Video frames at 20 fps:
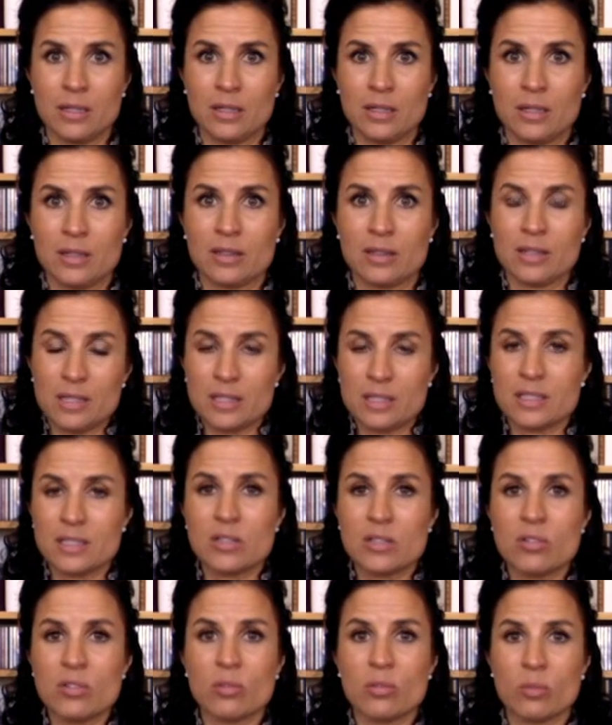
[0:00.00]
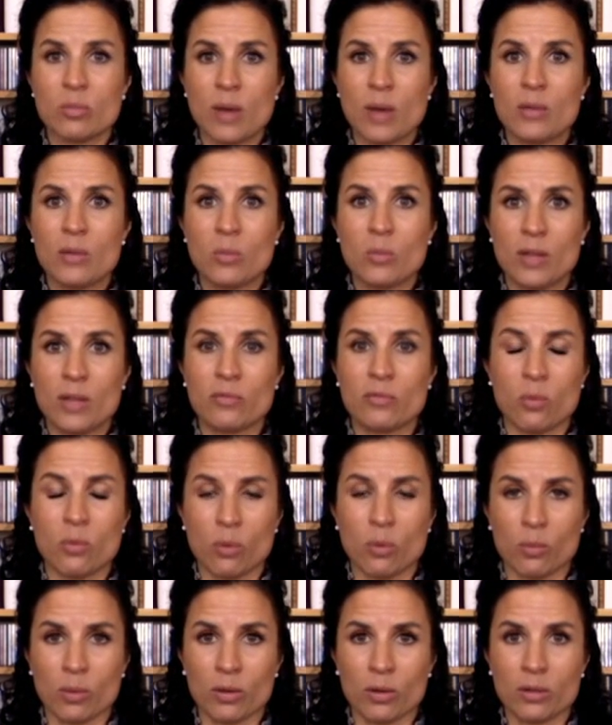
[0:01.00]
that it's still the right way
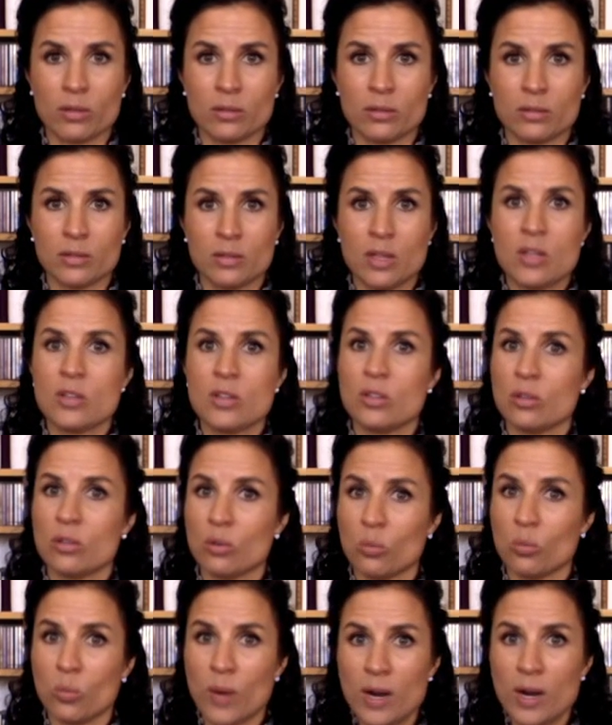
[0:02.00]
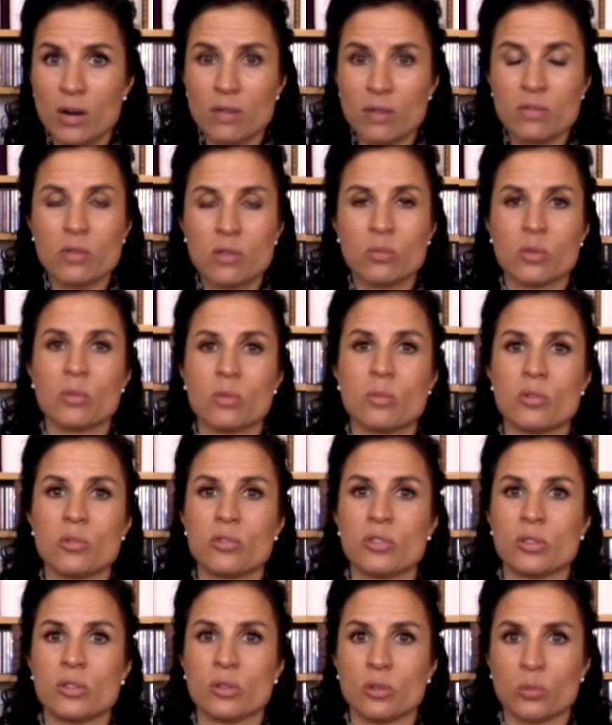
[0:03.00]
forward. You're aware of the
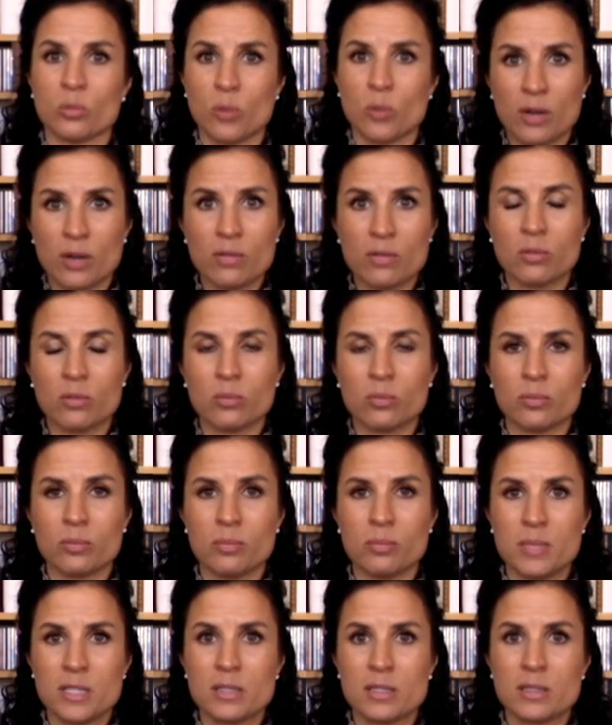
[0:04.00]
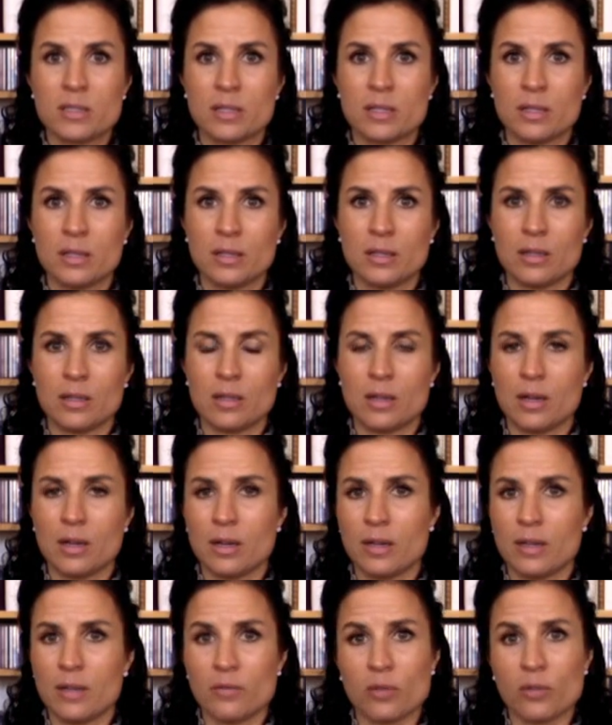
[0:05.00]
rumors, you're aware of the
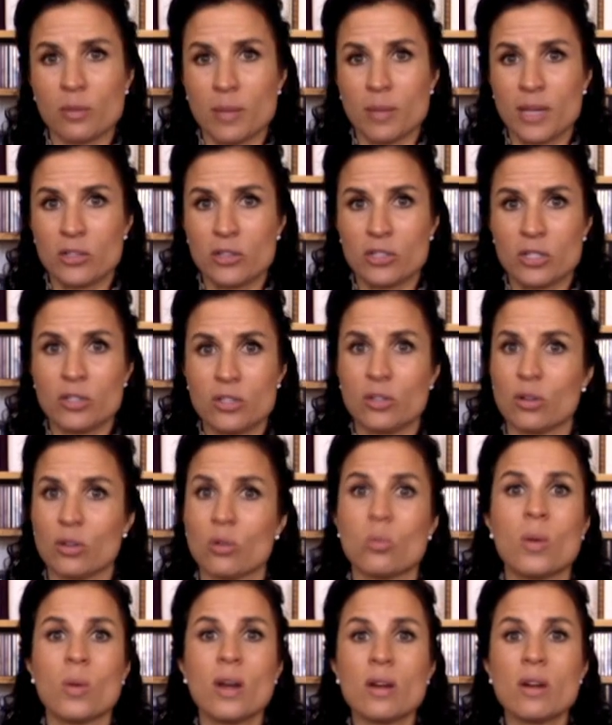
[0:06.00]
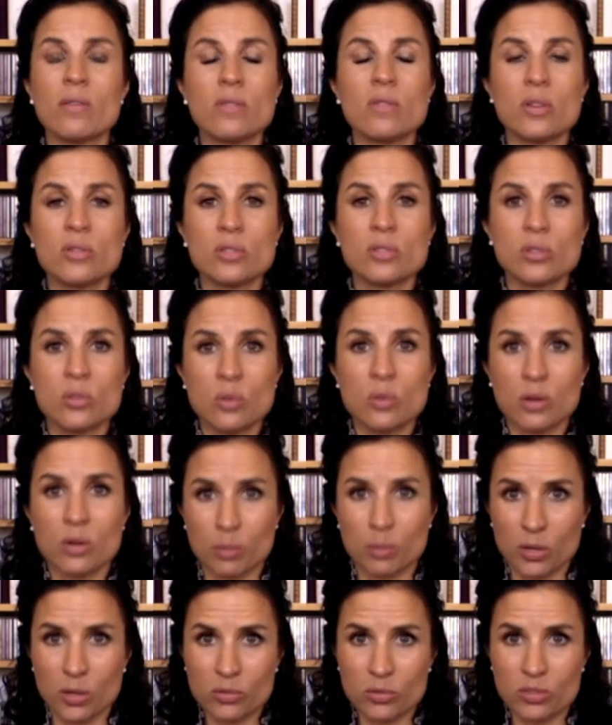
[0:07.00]
misinformation, you're aware of those who are
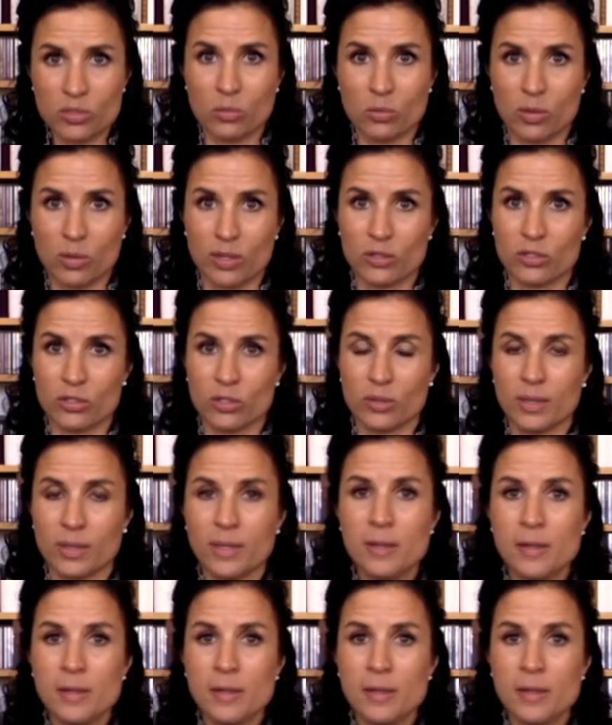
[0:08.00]
opposed to what you're doing,